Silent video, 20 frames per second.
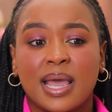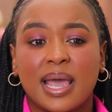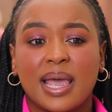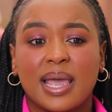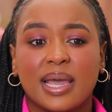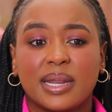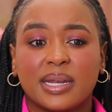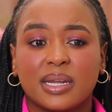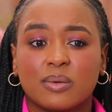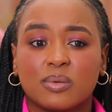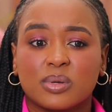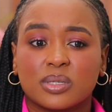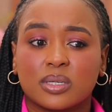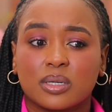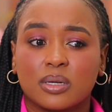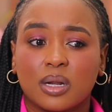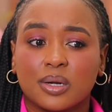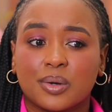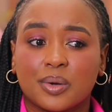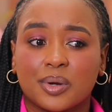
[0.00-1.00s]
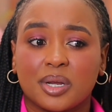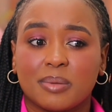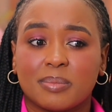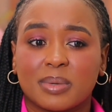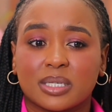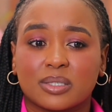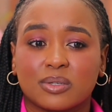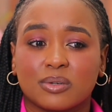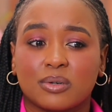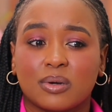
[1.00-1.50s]
And it was a lot
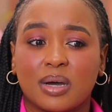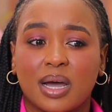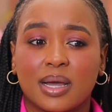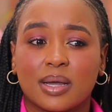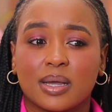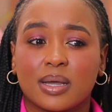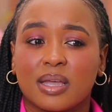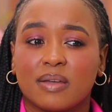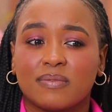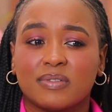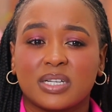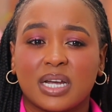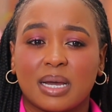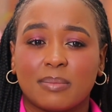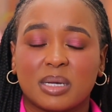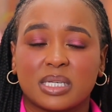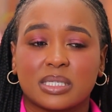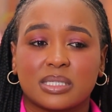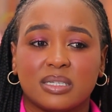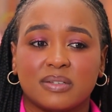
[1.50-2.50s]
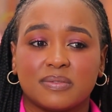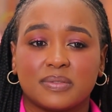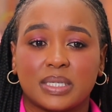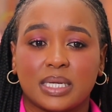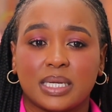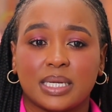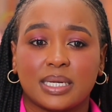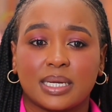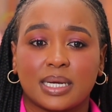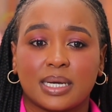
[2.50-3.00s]
creamier. So every time I sniff
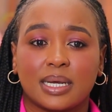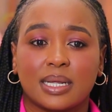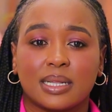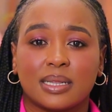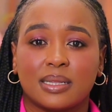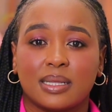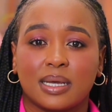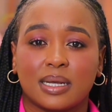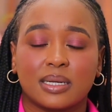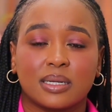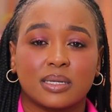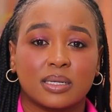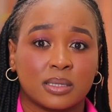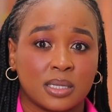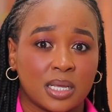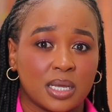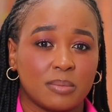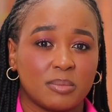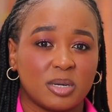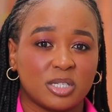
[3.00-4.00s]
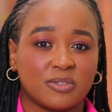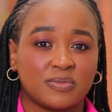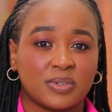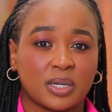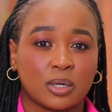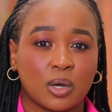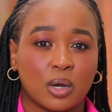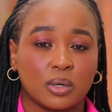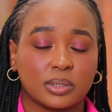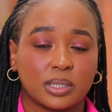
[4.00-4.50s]
Delilah, the image of
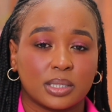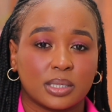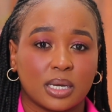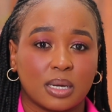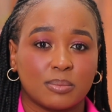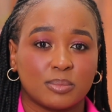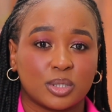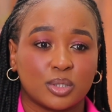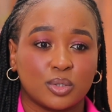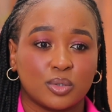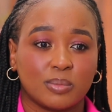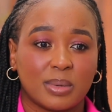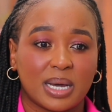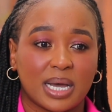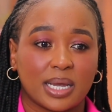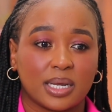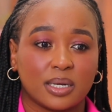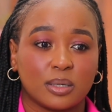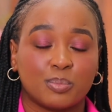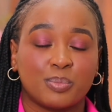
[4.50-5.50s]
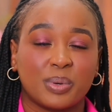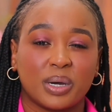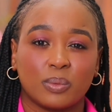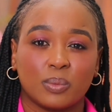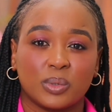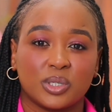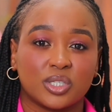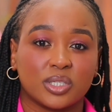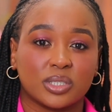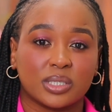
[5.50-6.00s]
that cocktail comes to mind, but
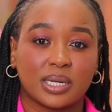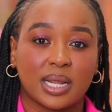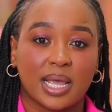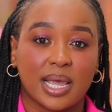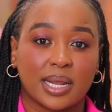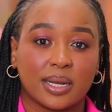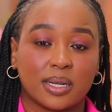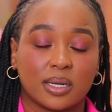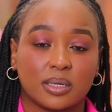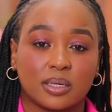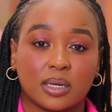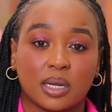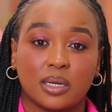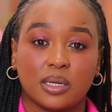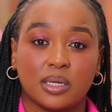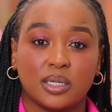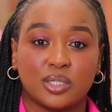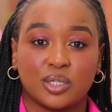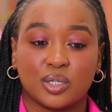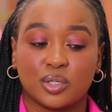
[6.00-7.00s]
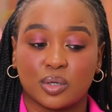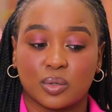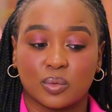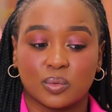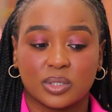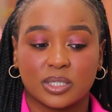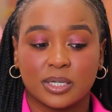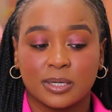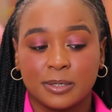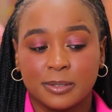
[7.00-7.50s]
with just an added lychee
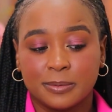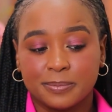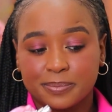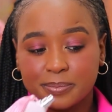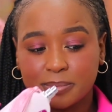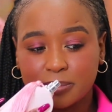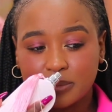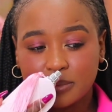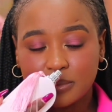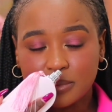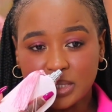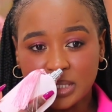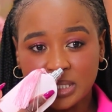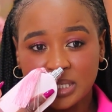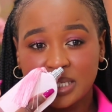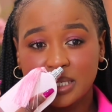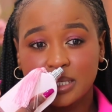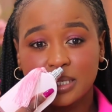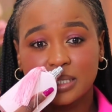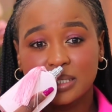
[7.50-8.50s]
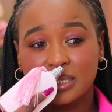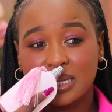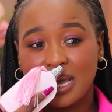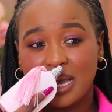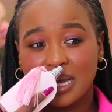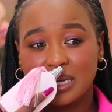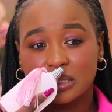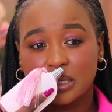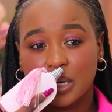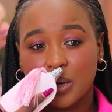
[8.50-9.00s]
note. It is
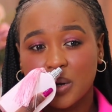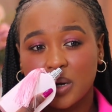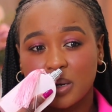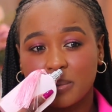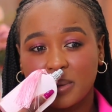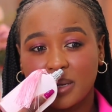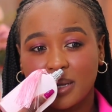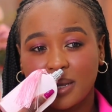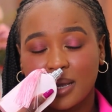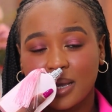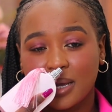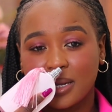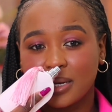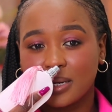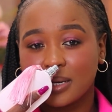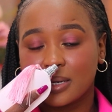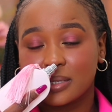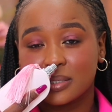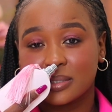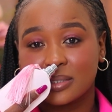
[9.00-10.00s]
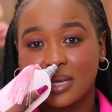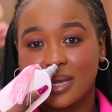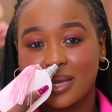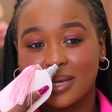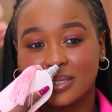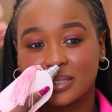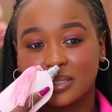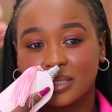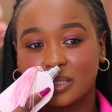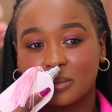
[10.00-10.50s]
as creamy and it is
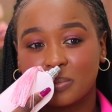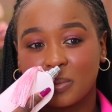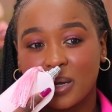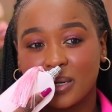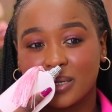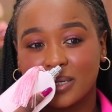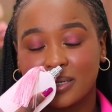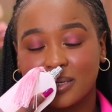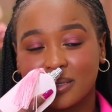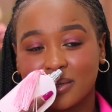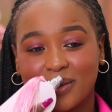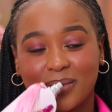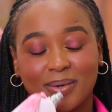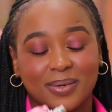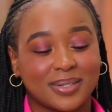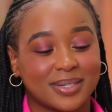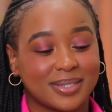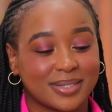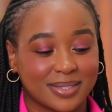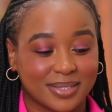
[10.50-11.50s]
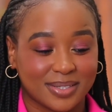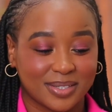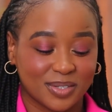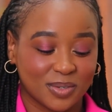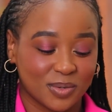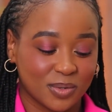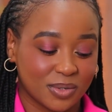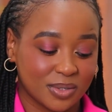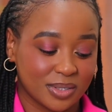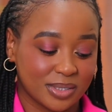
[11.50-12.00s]
as sparkly. Oh, this is
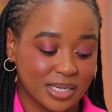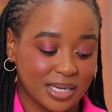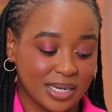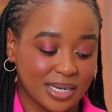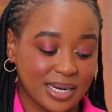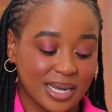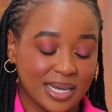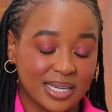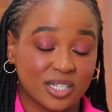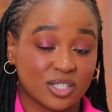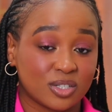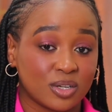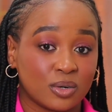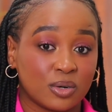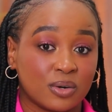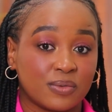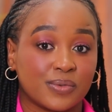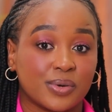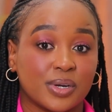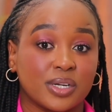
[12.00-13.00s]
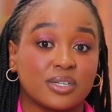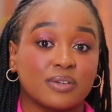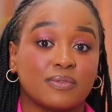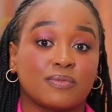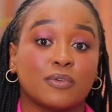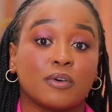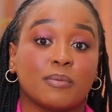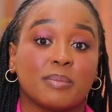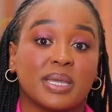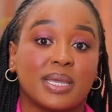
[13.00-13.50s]
so good. Delilah is not overrated
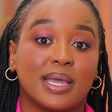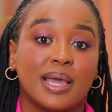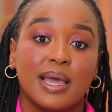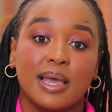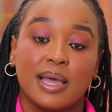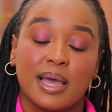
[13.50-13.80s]
for me.